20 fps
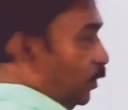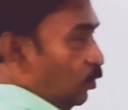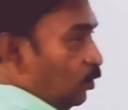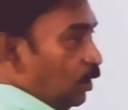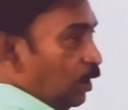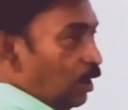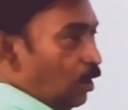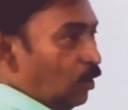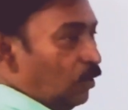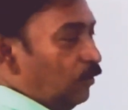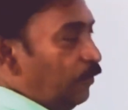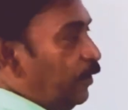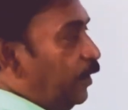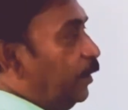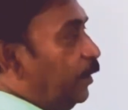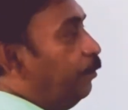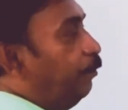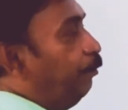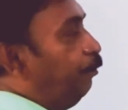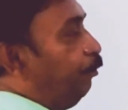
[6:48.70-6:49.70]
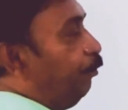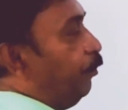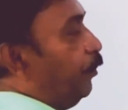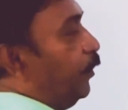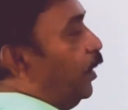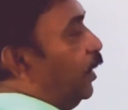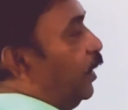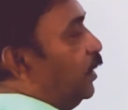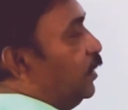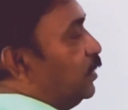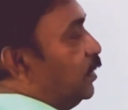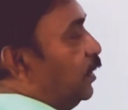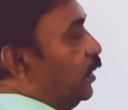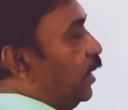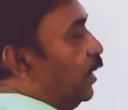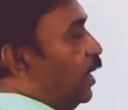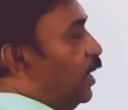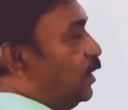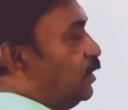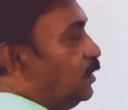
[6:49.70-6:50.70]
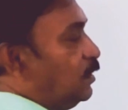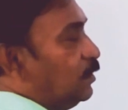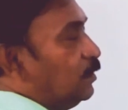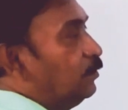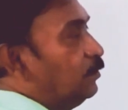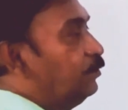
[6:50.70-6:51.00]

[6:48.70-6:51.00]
the ground frame is written as